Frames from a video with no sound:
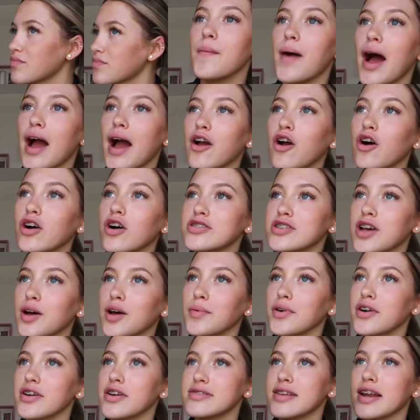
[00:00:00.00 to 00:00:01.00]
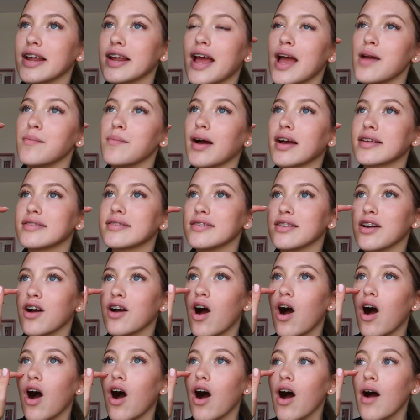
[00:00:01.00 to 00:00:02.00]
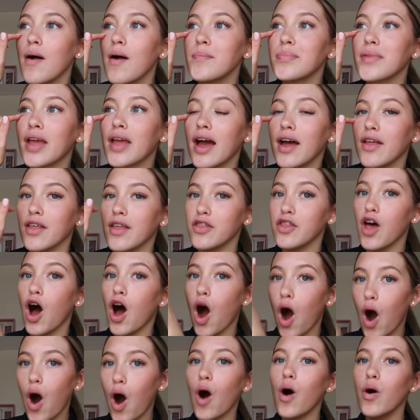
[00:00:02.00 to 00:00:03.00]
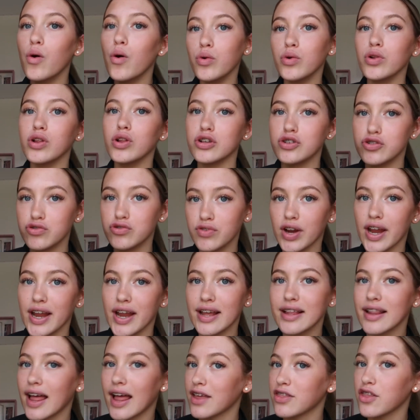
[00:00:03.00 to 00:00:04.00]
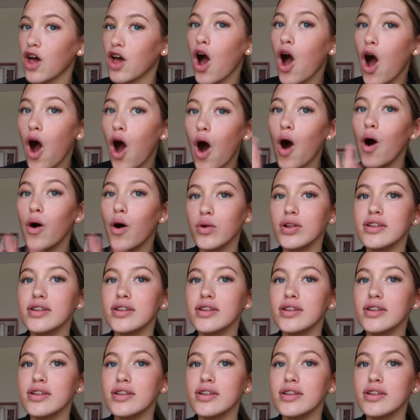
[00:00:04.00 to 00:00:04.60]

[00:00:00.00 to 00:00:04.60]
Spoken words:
I got a Starbucks and I came back to the car, and then the whole drink, like the whole